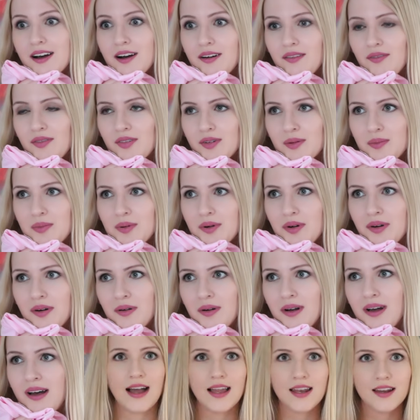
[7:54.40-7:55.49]

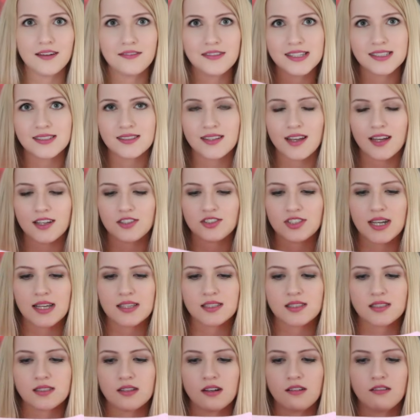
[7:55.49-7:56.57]
comfortable. I love these
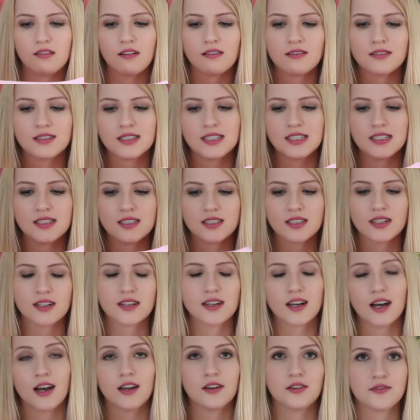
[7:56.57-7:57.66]
nightdress long t-shirt
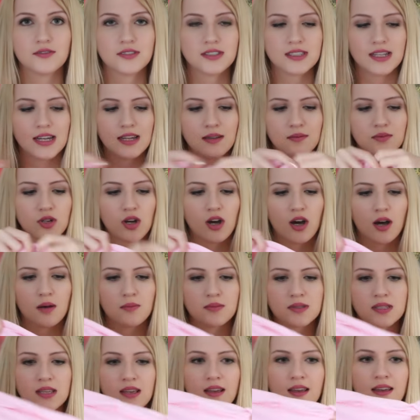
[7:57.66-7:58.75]
kind of sleep
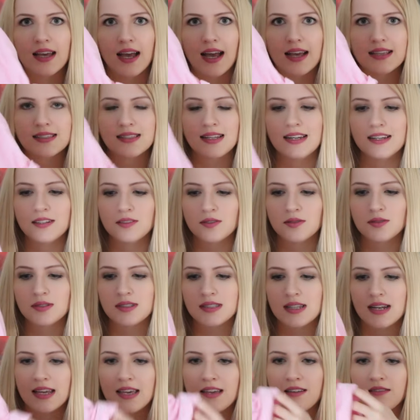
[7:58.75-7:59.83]
tops. It has little
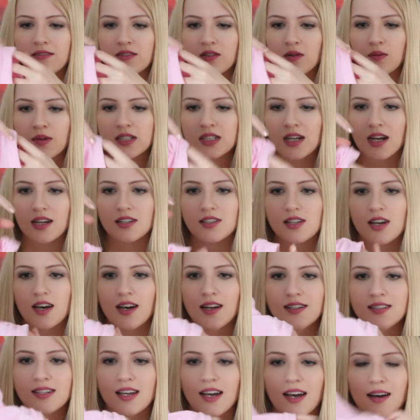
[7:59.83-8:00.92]
sleeves which are
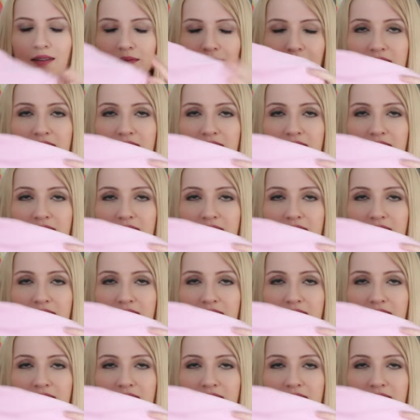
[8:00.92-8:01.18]
turned up,